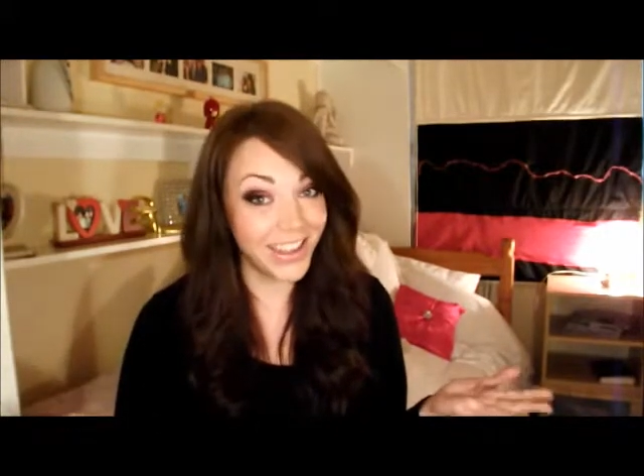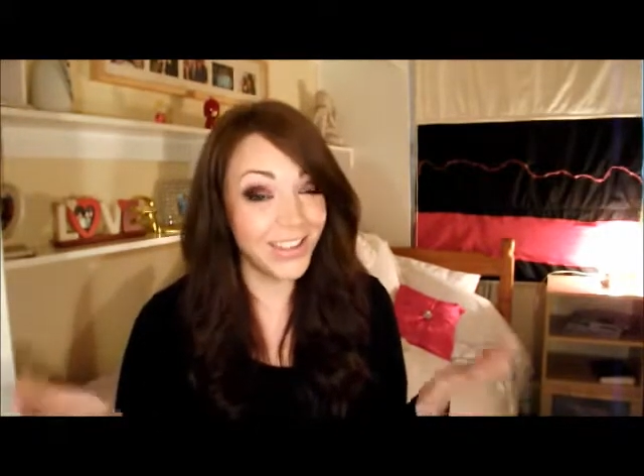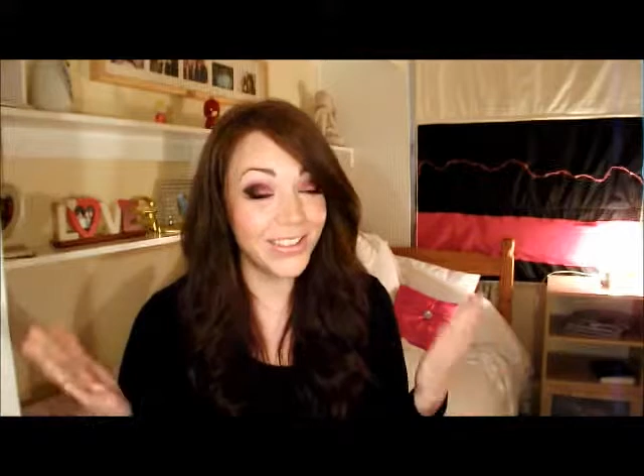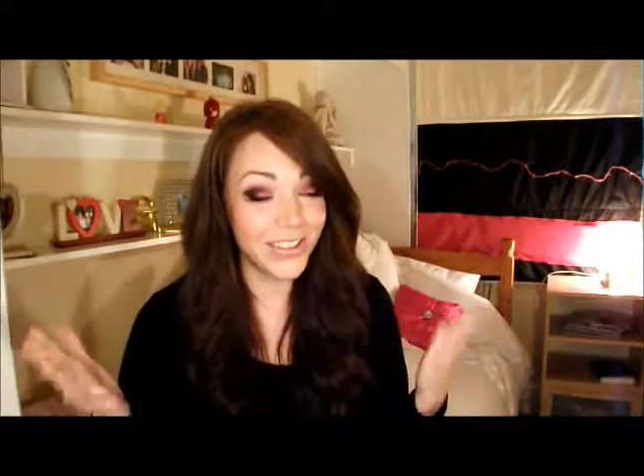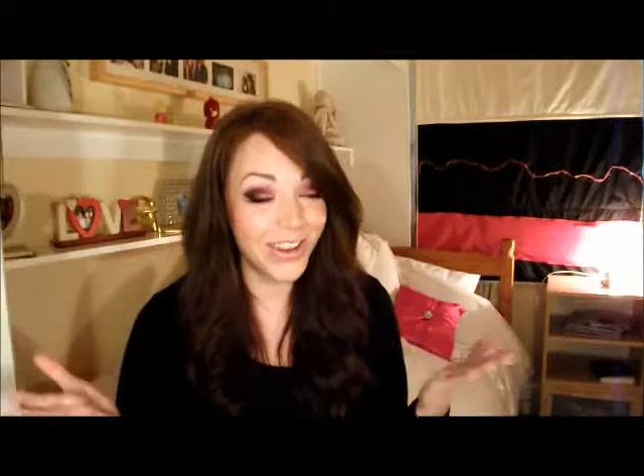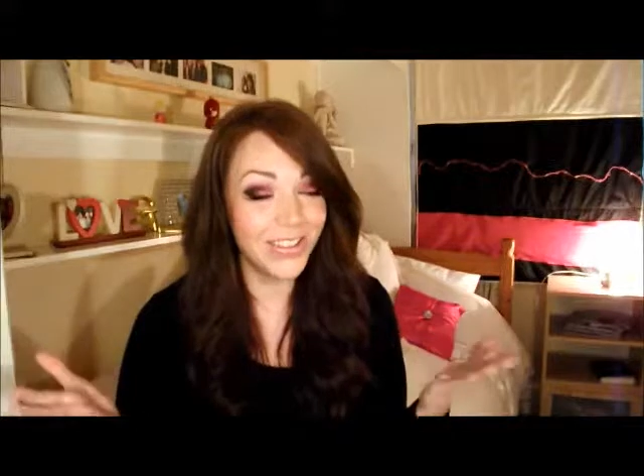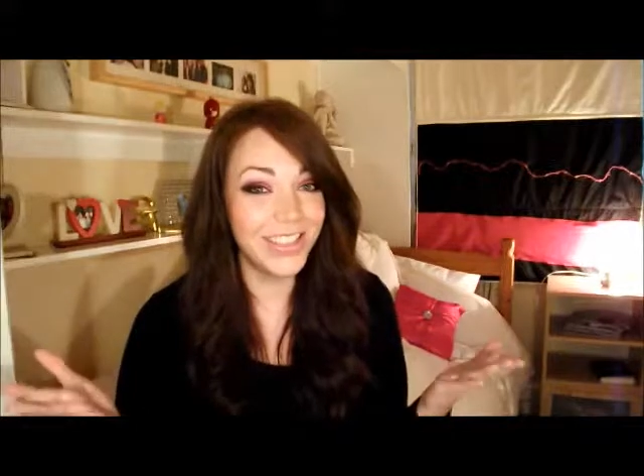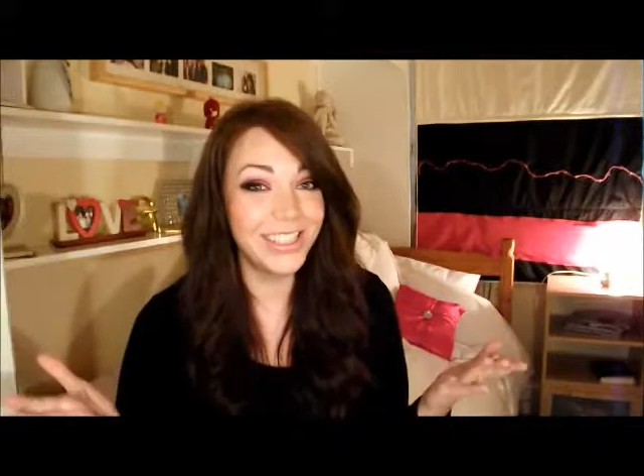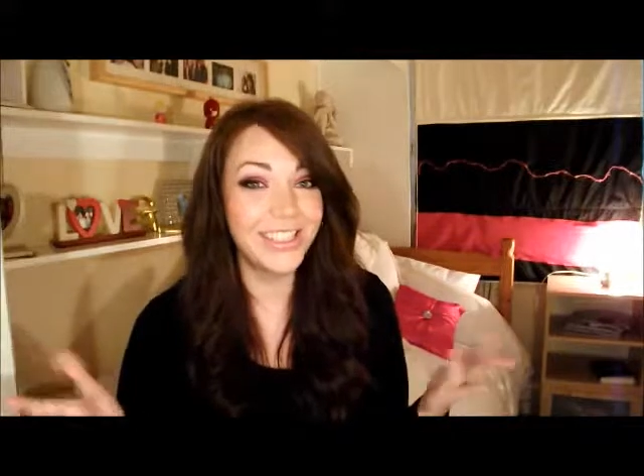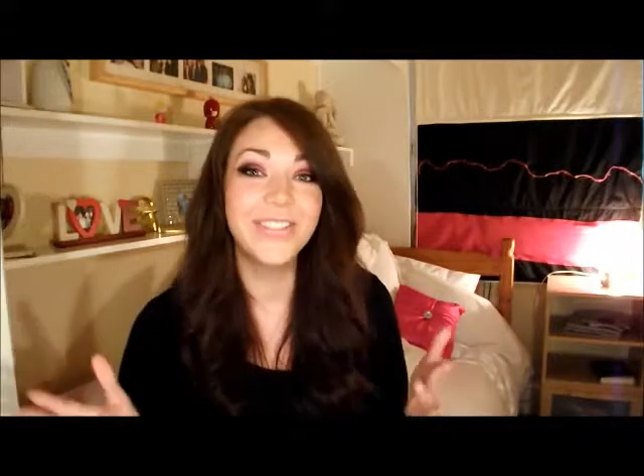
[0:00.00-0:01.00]
I'm trying to be
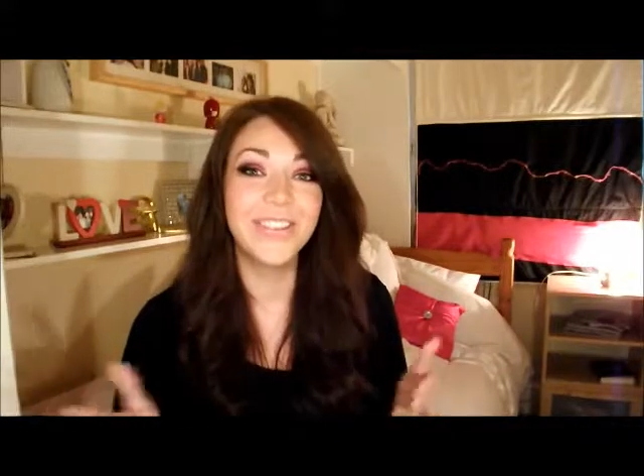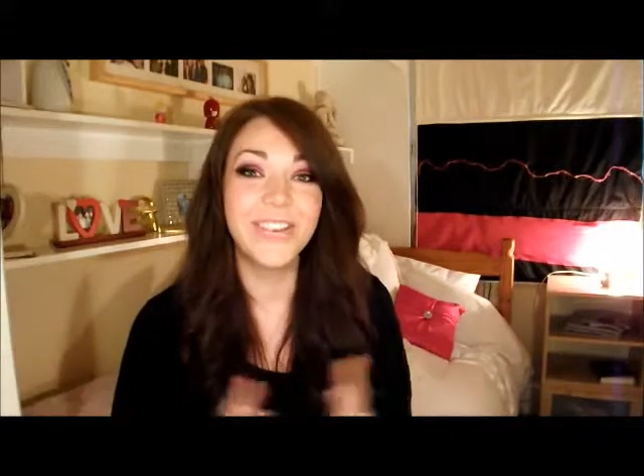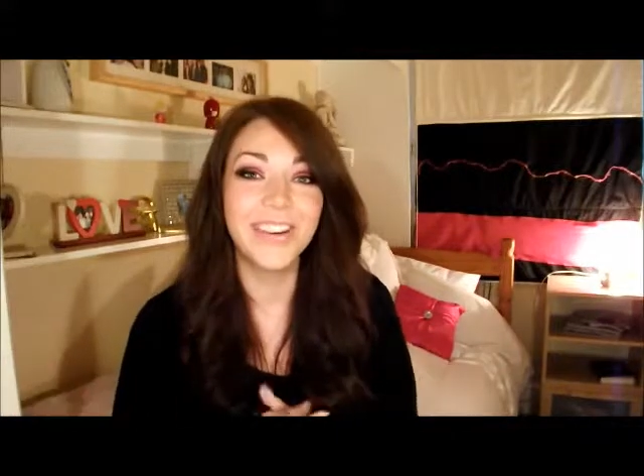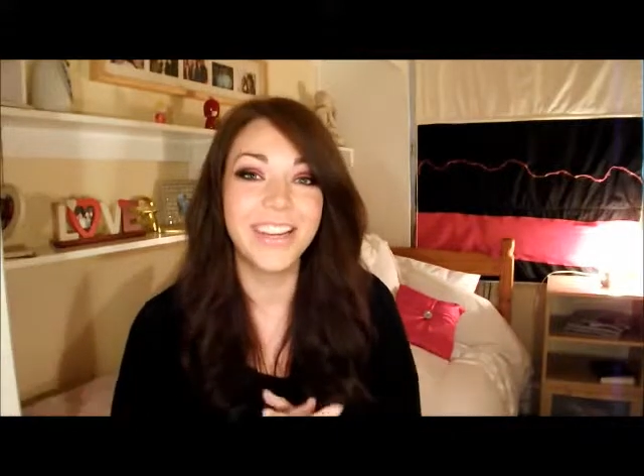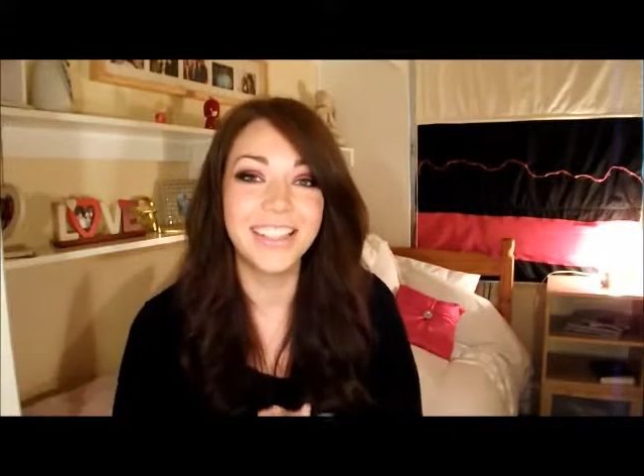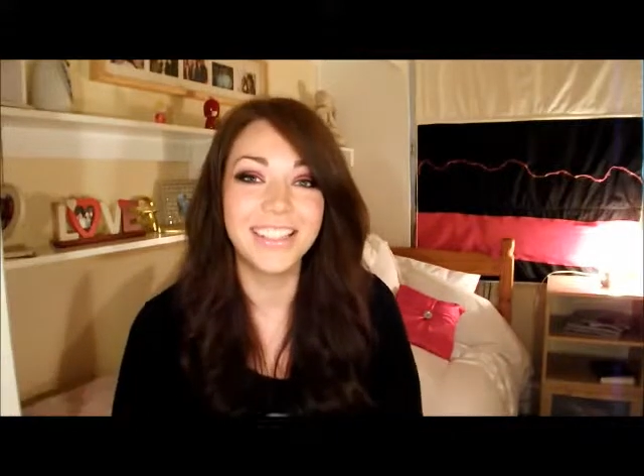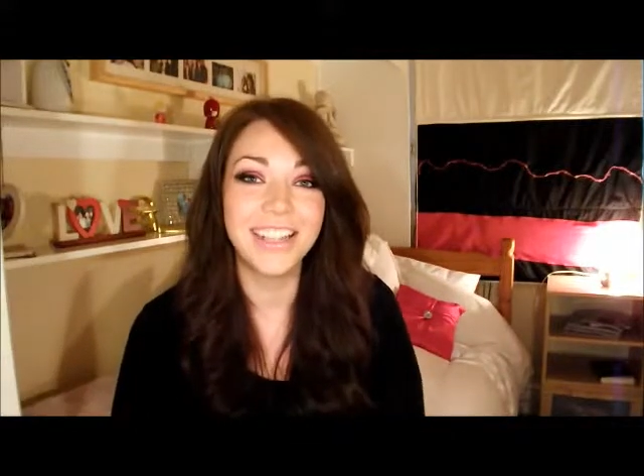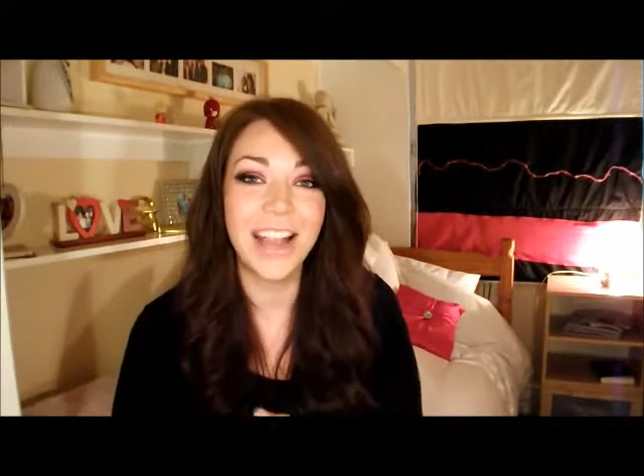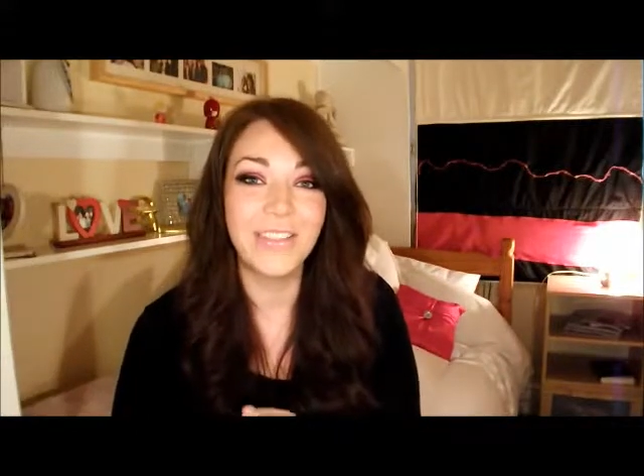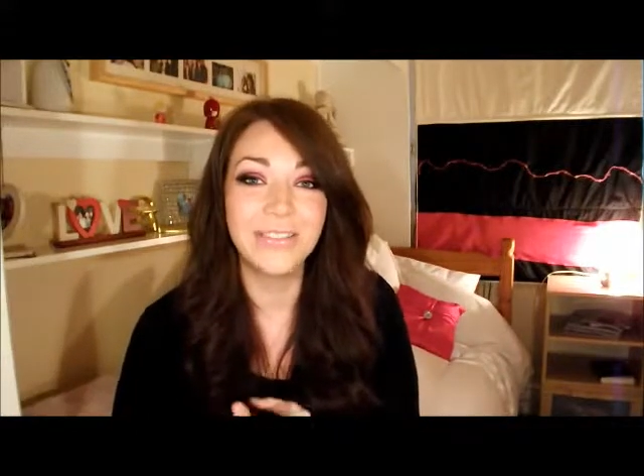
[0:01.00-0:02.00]
super organised as I
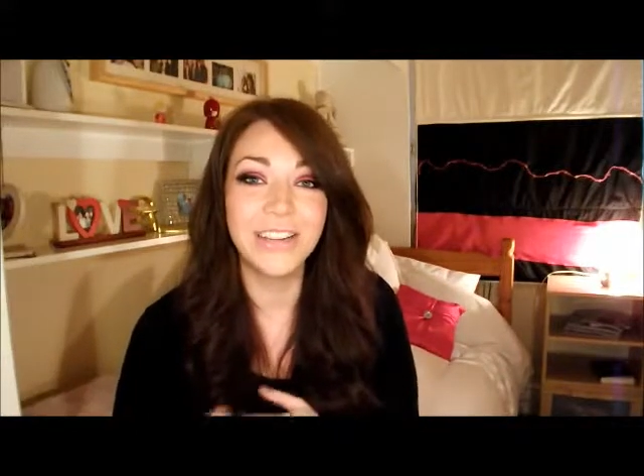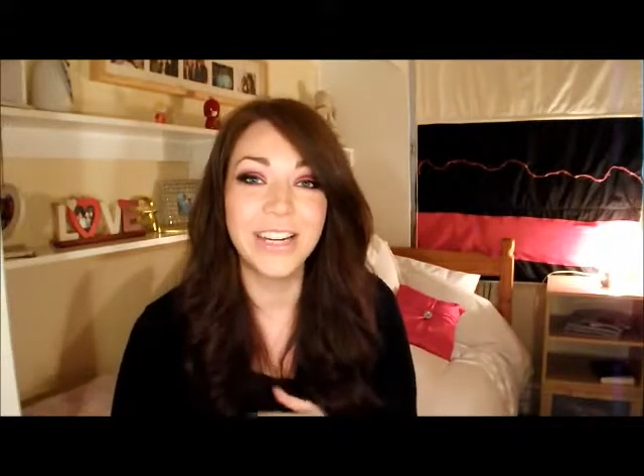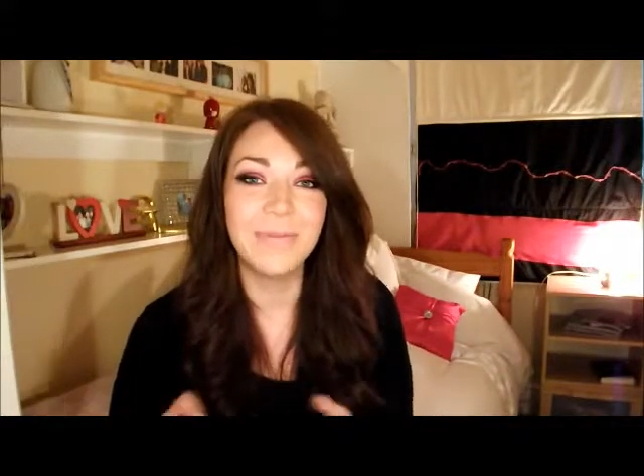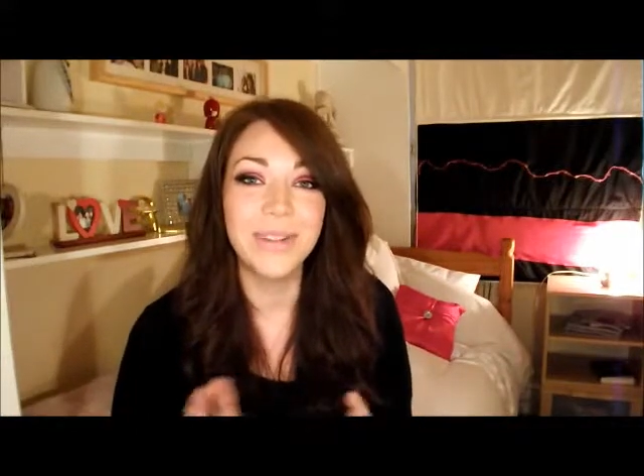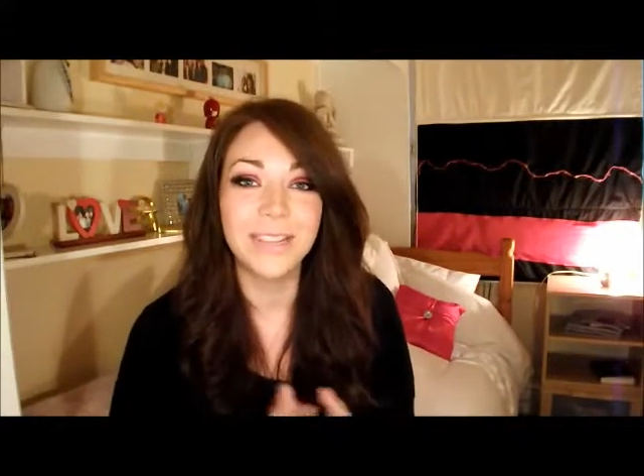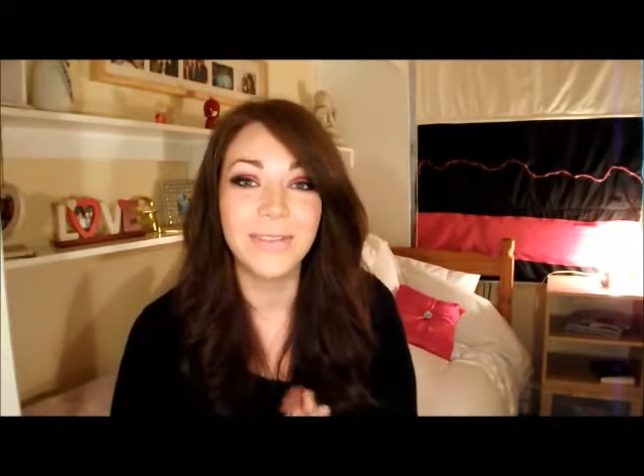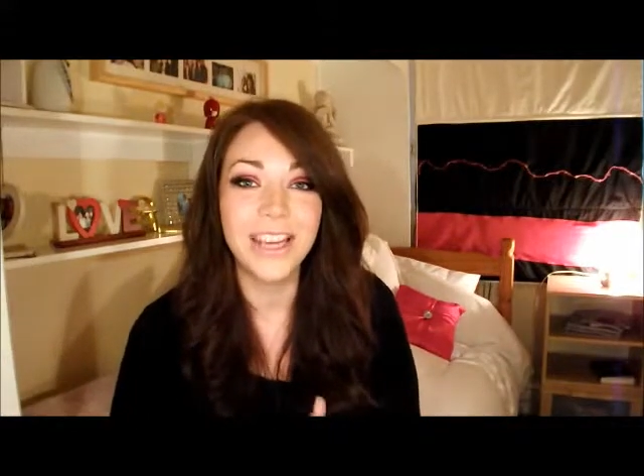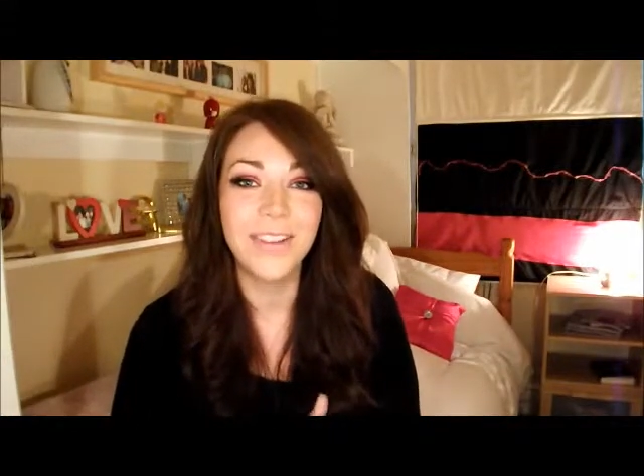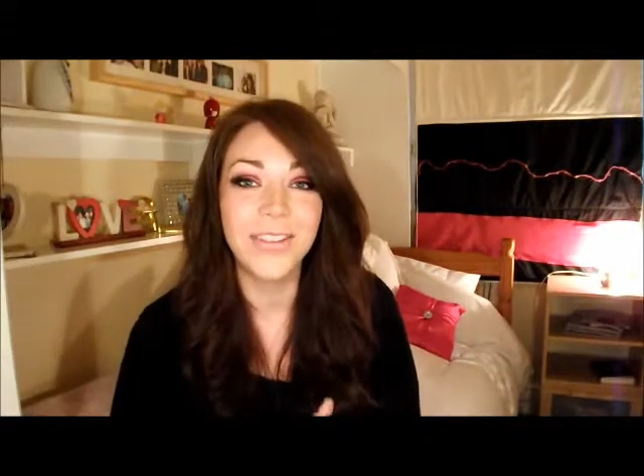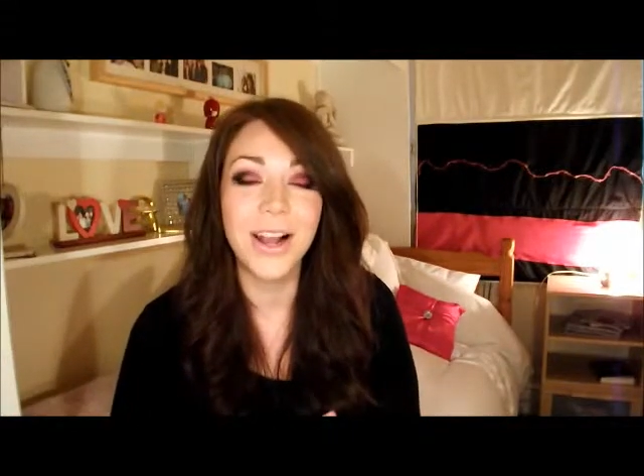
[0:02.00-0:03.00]
have a really busy week
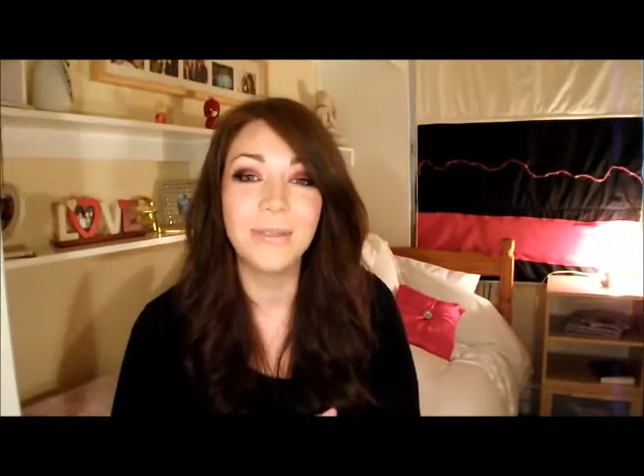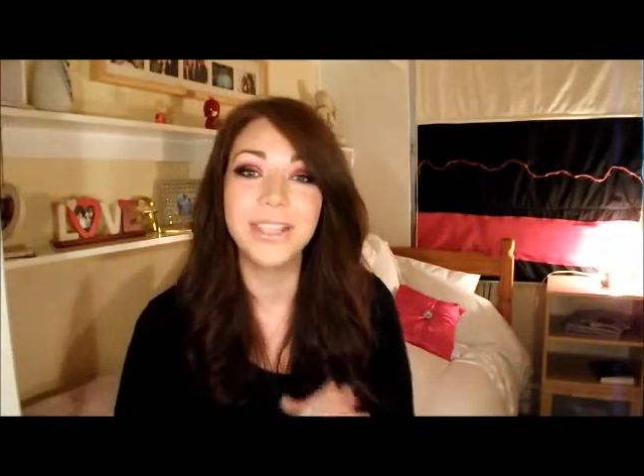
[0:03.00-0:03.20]
coming up,